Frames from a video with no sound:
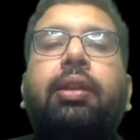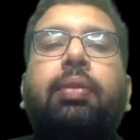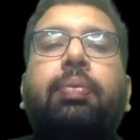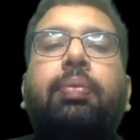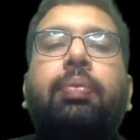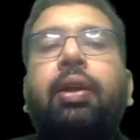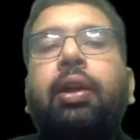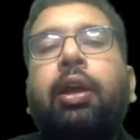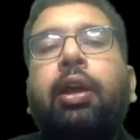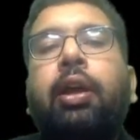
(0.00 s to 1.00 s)
my dear,
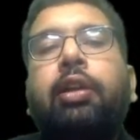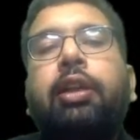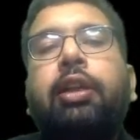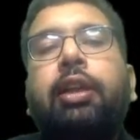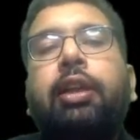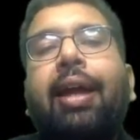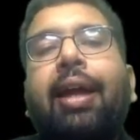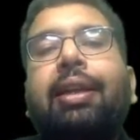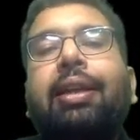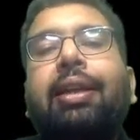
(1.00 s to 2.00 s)
see,
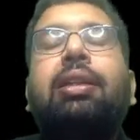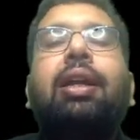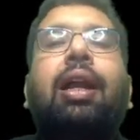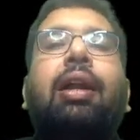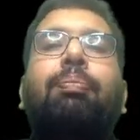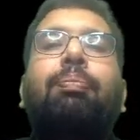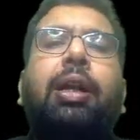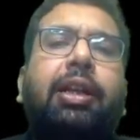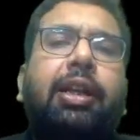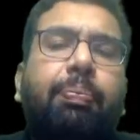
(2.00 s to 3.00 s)
as I said,
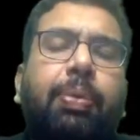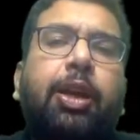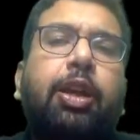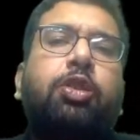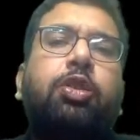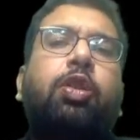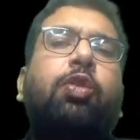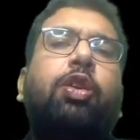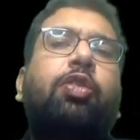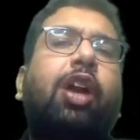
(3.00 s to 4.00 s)
multiplication
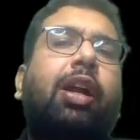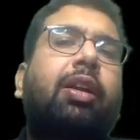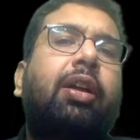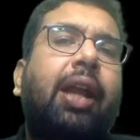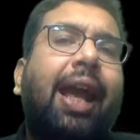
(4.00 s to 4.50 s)
of a vector,